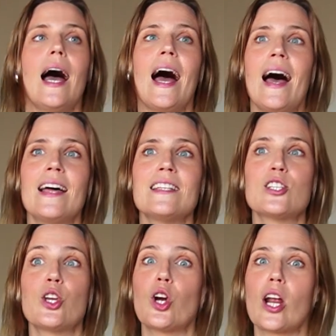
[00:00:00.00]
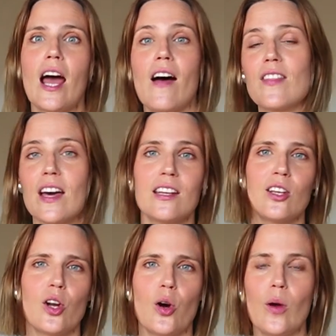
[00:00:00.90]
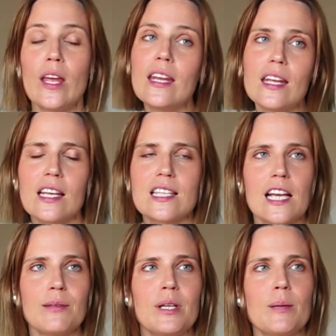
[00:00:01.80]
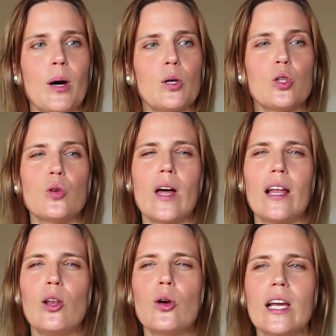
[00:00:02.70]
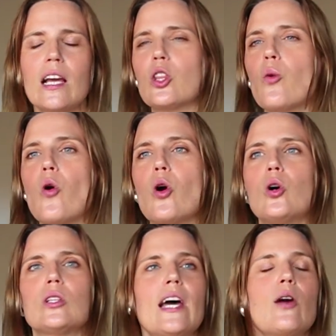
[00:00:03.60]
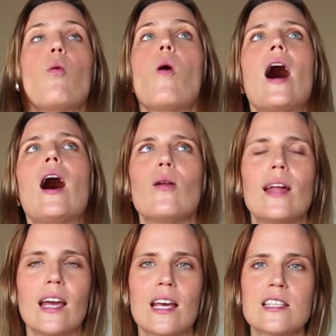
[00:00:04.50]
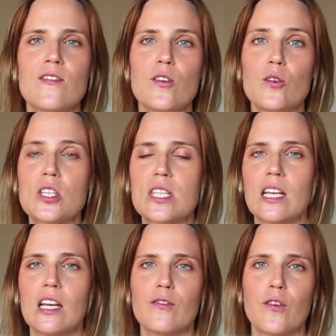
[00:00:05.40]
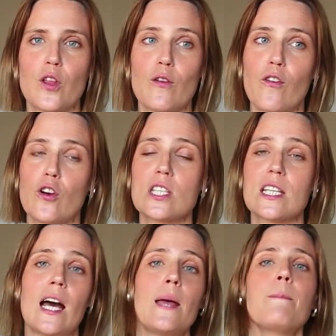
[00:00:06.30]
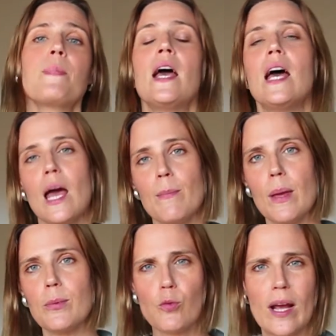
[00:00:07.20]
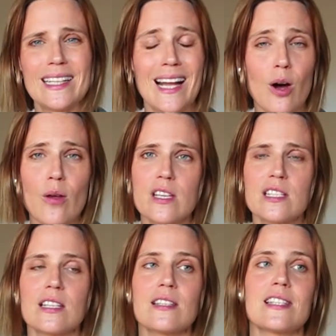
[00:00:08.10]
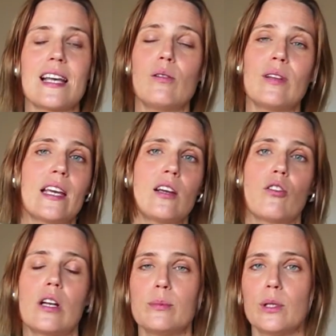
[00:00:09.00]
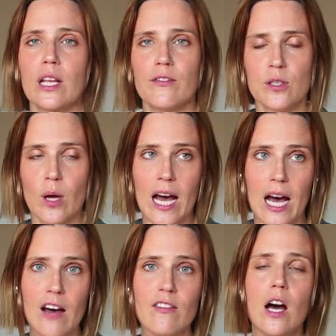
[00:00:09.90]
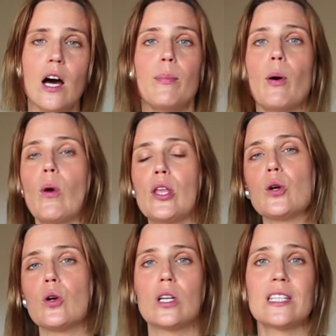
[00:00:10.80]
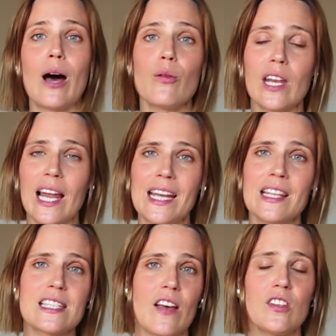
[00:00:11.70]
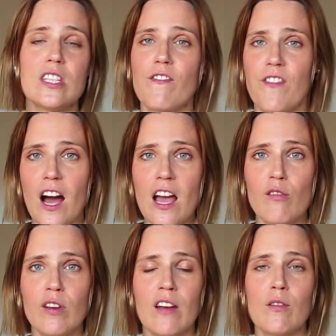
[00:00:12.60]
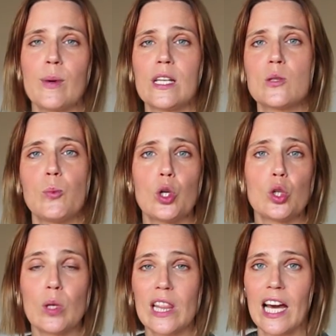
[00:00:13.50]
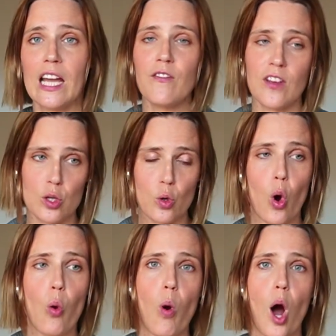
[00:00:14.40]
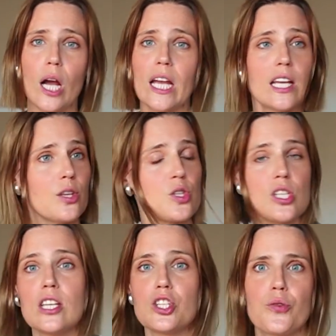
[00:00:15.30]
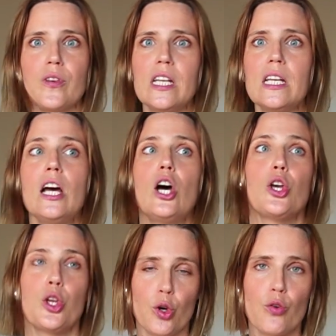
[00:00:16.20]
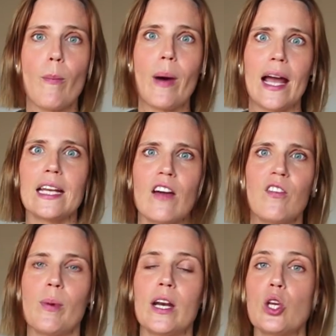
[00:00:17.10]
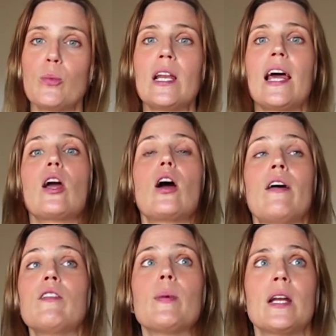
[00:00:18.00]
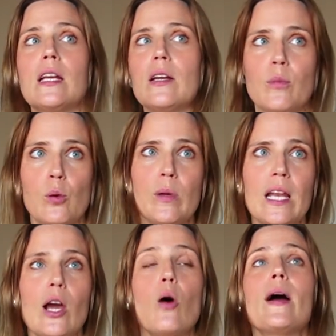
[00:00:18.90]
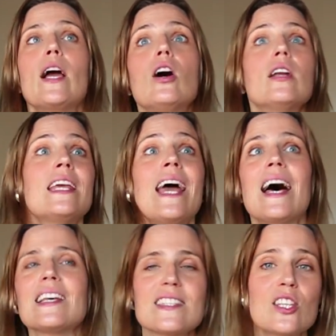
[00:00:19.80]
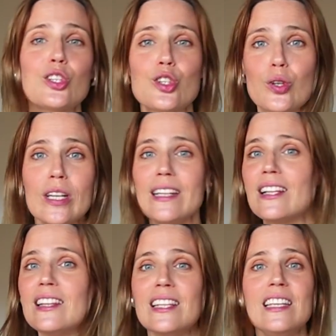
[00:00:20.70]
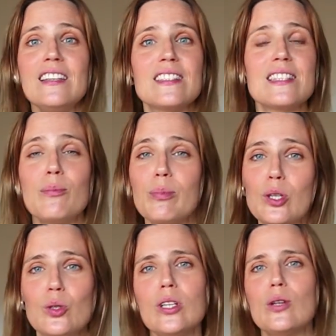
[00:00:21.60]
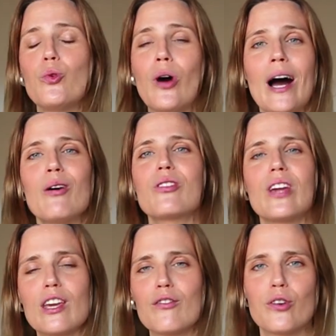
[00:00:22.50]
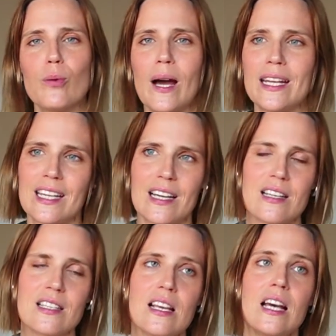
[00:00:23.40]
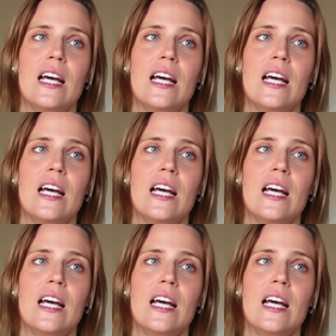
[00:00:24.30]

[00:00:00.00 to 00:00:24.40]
And you're gonna have that, innate excitement about you, that looking at the world like, wow, like as if you were seeing it for the first time. And maybe right now this doesn't sound like an incredible gift to have, but when you're down the line 75 and everybody's bored with life and you go walking and you see a tree, you'll remind everybody, everybody will be like, oh my God, yes, the tree, the leaves, the beauty, wow, thank you for reminding us.